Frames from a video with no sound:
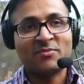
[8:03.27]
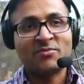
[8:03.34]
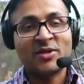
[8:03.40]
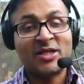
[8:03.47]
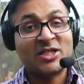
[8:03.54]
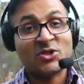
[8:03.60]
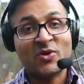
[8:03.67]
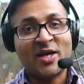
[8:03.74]

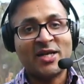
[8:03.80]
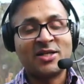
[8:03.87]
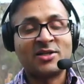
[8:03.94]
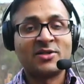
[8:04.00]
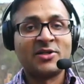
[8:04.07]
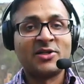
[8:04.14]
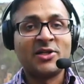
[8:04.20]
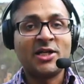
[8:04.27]
It's right.
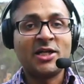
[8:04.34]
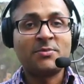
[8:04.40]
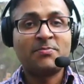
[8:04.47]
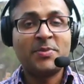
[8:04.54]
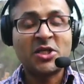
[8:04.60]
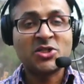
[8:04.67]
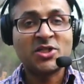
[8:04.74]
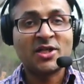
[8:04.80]
In
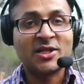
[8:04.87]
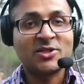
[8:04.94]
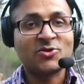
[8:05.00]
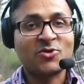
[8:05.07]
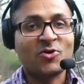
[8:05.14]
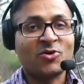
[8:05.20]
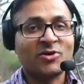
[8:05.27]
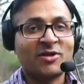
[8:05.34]
British English, you
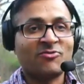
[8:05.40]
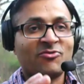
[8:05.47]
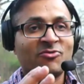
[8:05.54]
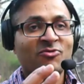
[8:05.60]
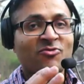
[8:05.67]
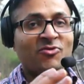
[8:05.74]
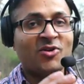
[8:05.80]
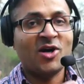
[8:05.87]
call them
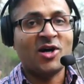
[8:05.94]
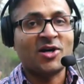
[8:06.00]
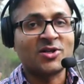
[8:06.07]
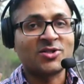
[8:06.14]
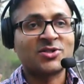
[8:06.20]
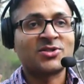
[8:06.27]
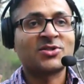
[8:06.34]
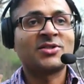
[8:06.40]

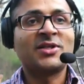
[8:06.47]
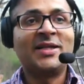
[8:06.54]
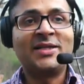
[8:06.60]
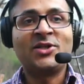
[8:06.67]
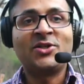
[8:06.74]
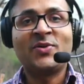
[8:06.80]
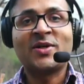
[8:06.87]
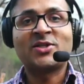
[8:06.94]
flowers, and
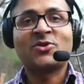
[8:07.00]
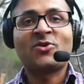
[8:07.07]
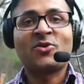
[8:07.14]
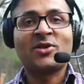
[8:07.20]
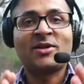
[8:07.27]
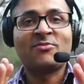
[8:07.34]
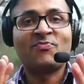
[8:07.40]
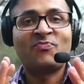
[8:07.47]
US you call
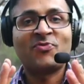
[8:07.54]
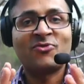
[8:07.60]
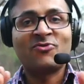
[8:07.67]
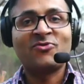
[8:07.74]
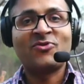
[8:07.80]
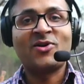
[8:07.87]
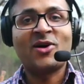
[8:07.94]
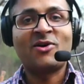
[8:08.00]
them
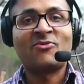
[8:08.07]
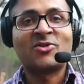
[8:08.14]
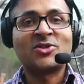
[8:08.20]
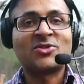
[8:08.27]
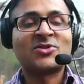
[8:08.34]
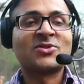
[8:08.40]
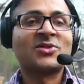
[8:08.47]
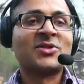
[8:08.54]
flowers.
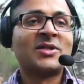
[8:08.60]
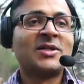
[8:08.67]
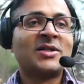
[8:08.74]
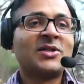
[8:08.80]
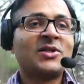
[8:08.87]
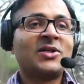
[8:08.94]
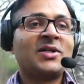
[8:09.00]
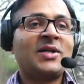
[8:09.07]

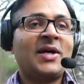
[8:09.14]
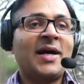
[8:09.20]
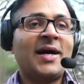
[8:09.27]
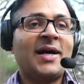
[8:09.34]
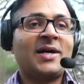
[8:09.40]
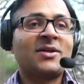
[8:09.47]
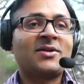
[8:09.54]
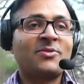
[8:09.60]
And
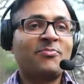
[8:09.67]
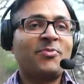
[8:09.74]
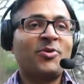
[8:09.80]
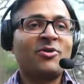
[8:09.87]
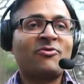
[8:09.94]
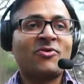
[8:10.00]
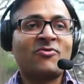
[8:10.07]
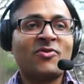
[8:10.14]
beautiful
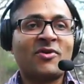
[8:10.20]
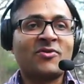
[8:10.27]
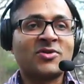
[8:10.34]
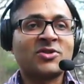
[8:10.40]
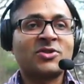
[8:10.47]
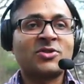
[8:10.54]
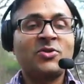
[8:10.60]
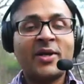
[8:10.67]
flowers.
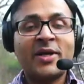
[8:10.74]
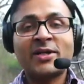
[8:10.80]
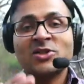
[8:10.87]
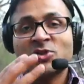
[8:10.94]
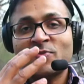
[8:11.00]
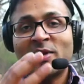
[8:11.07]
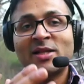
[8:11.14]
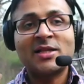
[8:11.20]
You can
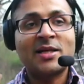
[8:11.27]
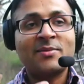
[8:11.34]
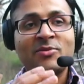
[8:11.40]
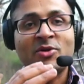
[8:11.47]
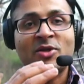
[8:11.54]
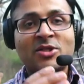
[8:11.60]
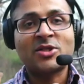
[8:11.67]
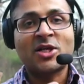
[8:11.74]
smell them, you
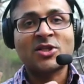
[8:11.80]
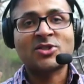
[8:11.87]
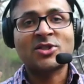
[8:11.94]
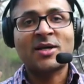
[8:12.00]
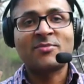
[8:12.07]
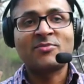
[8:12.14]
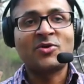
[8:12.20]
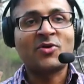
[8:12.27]
can touch them,
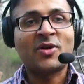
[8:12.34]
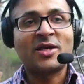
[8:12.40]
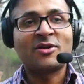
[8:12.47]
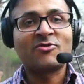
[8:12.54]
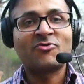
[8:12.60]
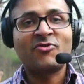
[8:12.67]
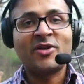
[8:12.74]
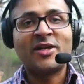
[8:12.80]
you can
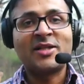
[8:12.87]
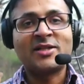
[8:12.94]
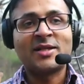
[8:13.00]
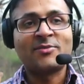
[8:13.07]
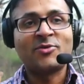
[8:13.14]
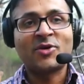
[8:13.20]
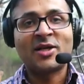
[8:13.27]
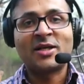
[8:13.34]
feel them, you
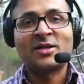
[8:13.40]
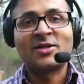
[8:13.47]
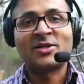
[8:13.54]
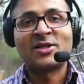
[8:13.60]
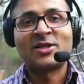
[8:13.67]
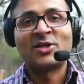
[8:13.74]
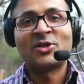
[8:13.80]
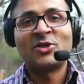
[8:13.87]

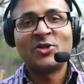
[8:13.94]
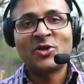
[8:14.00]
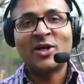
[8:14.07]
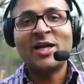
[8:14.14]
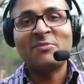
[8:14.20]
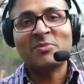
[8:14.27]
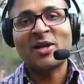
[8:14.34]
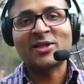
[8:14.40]
can
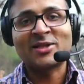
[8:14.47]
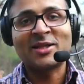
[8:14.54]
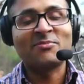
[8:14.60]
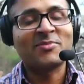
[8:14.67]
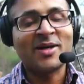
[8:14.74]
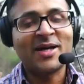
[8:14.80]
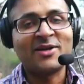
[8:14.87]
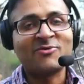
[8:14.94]
pluck them.
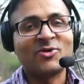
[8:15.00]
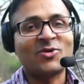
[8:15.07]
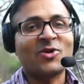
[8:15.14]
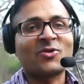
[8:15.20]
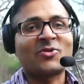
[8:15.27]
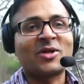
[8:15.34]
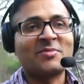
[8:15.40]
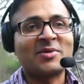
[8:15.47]
I would not
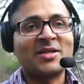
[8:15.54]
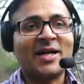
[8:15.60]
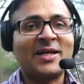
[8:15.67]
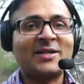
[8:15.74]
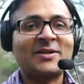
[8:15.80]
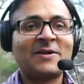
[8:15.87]
recommend that.